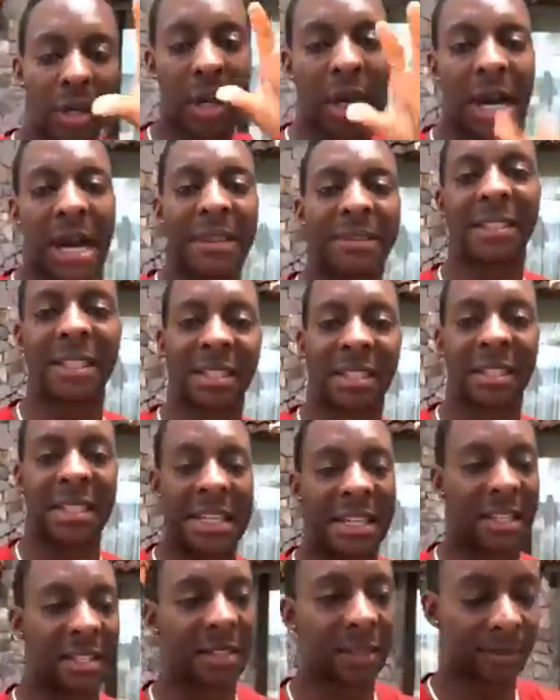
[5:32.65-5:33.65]

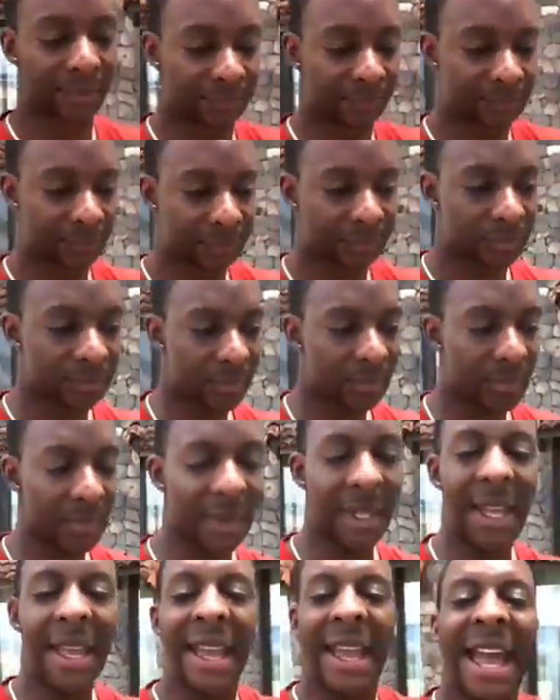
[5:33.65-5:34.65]
consciousness,
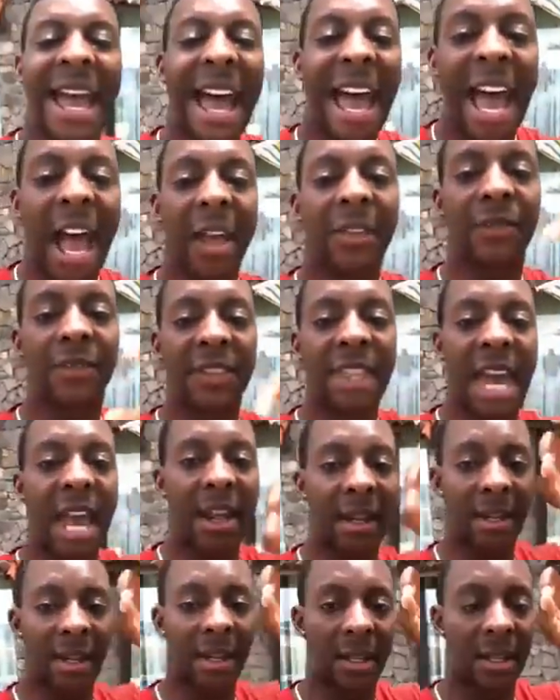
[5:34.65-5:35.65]
at
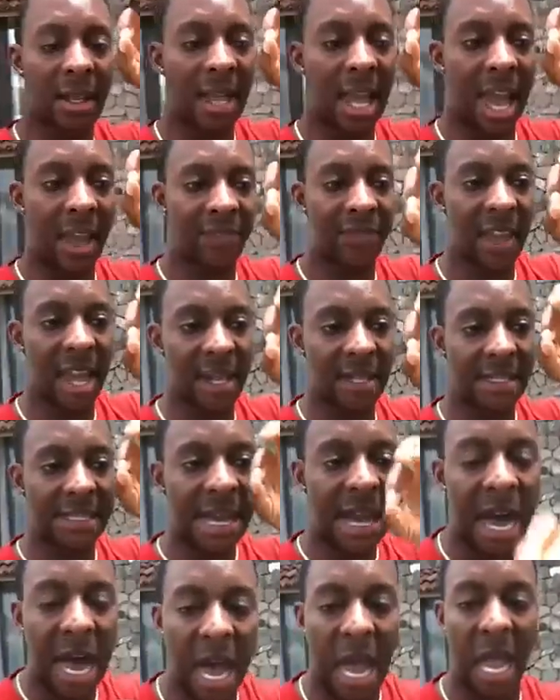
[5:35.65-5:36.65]
that
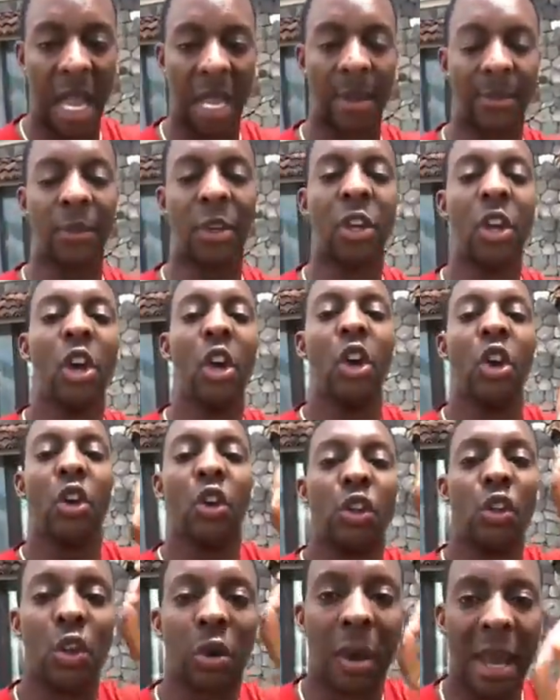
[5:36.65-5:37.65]
time,
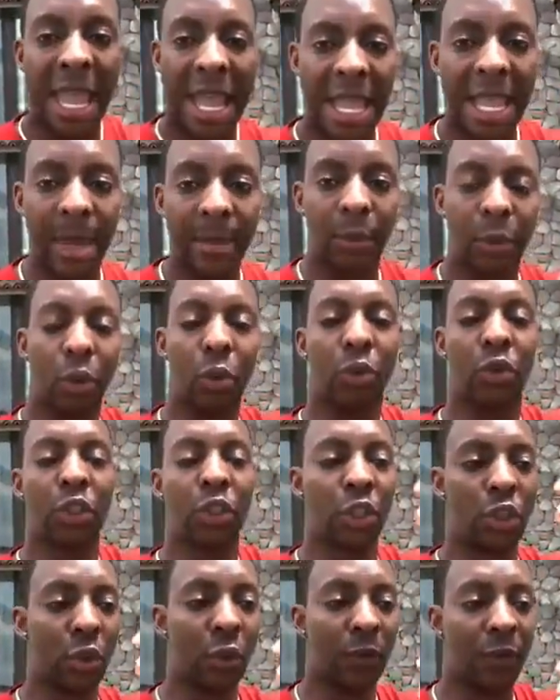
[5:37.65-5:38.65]
you're able
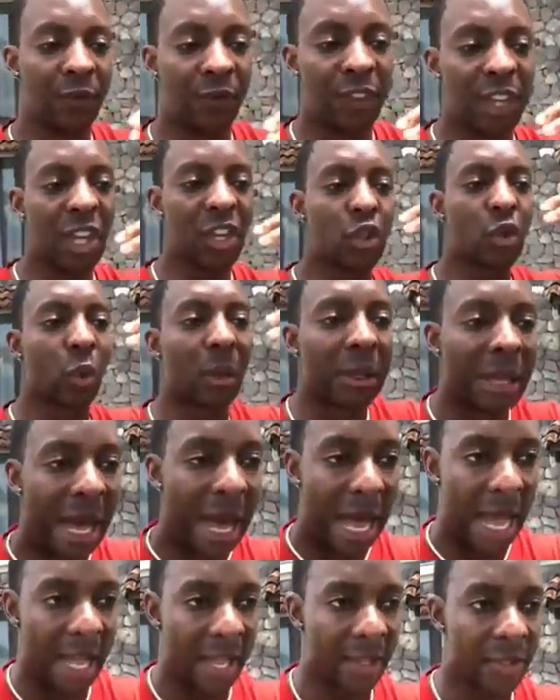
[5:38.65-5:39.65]
to
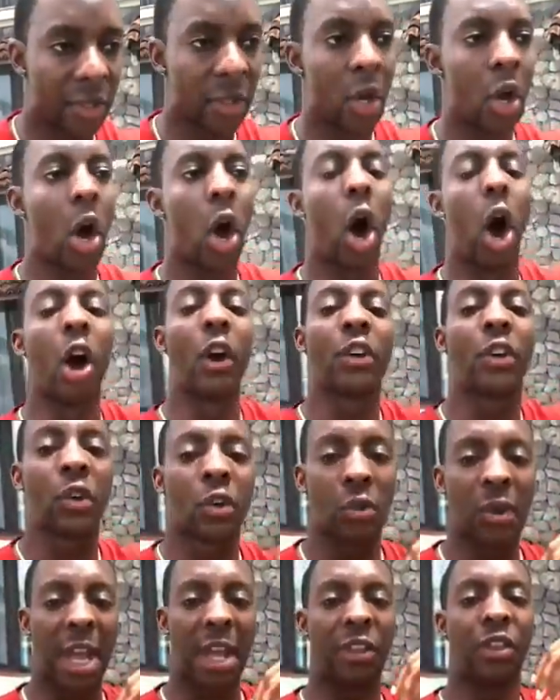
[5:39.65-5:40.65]
visualize or
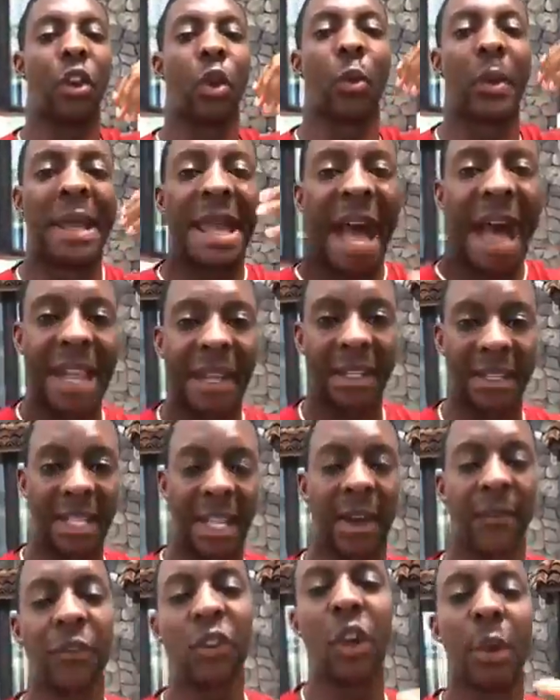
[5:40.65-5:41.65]
create your reality.
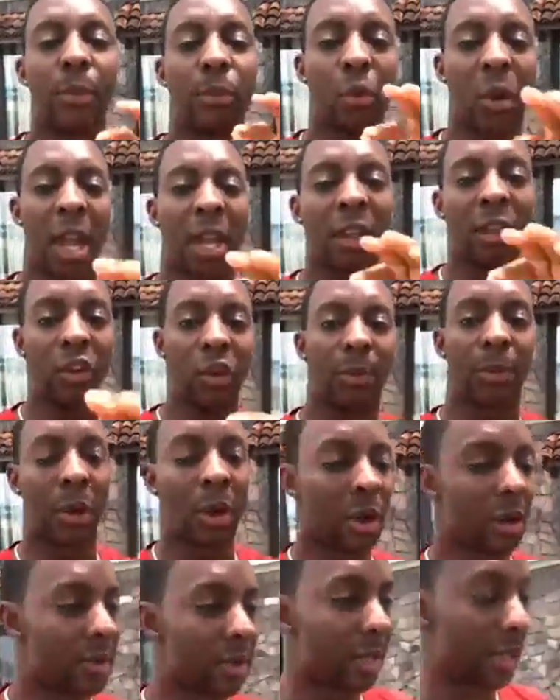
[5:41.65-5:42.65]
Now, if you're a brand new
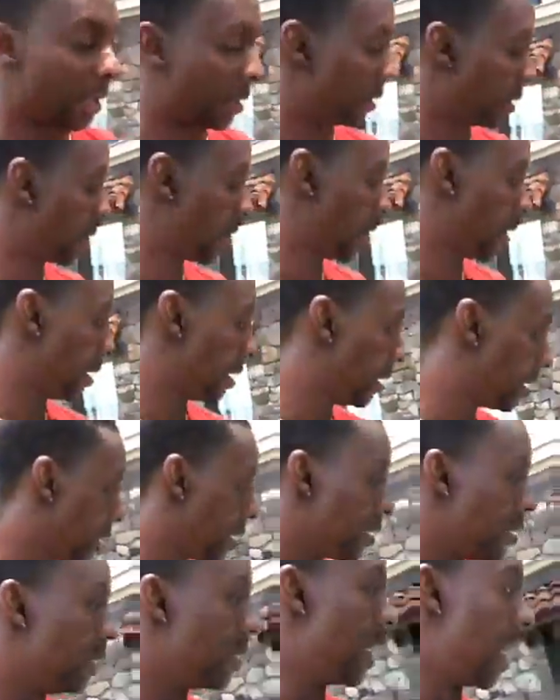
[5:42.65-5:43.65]
person,
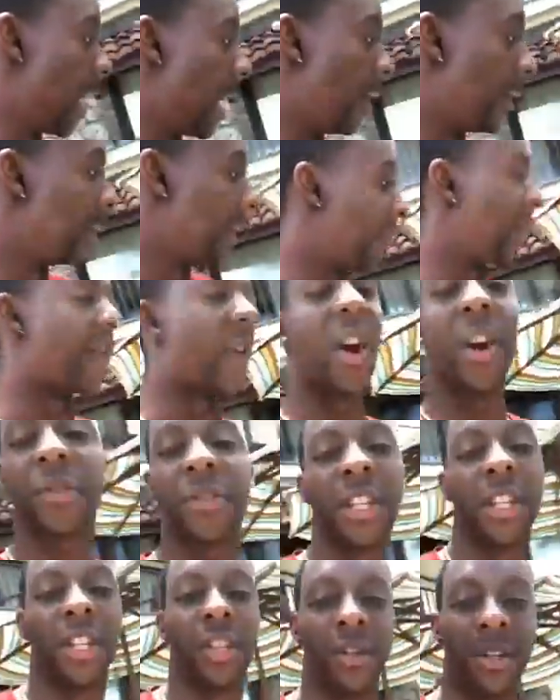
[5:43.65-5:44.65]
now the
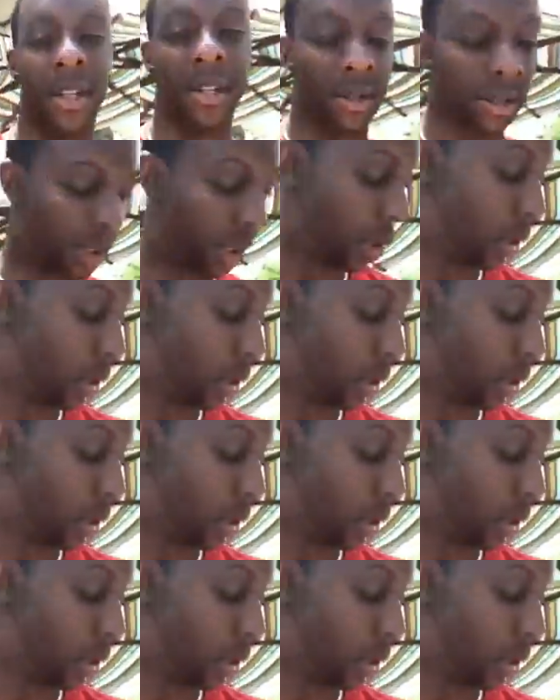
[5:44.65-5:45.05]
first thing you need to